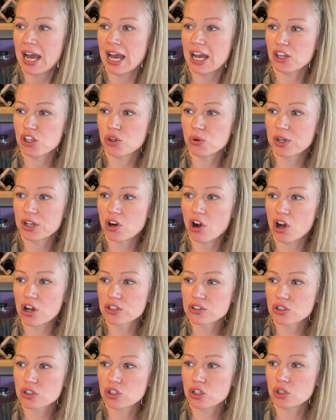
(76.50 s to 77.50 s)
You can
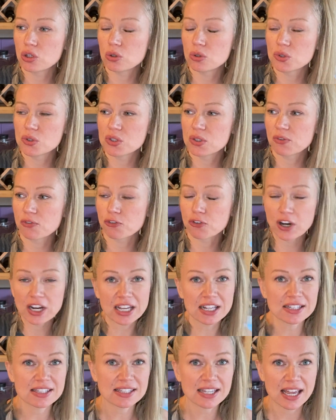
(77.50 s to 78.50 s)
also use
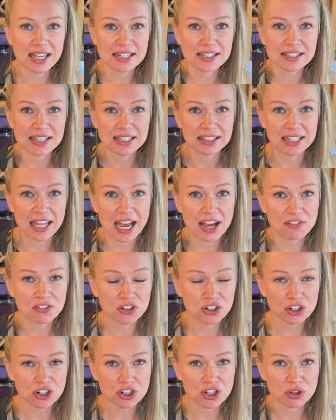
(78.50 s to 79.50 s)
frankincense and lavender.